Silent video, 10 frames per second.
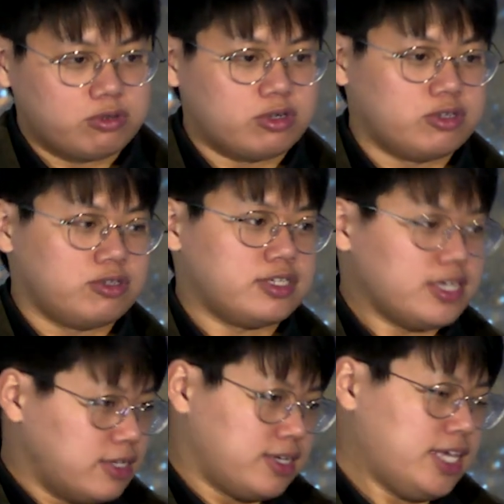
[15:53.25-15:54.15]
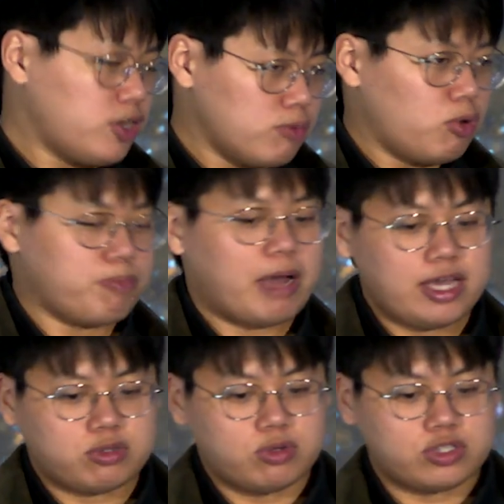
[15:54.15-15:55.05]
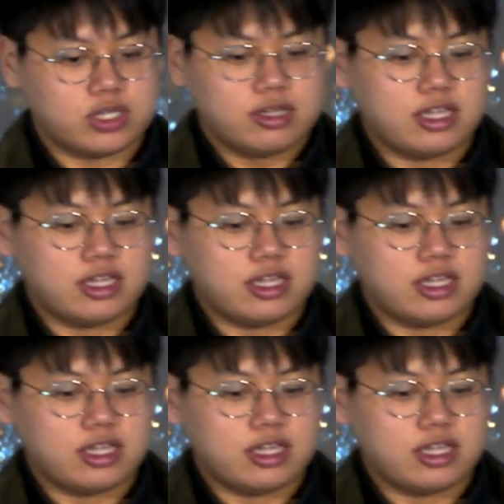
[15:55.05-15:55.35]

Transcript: on eager mode PyTorch,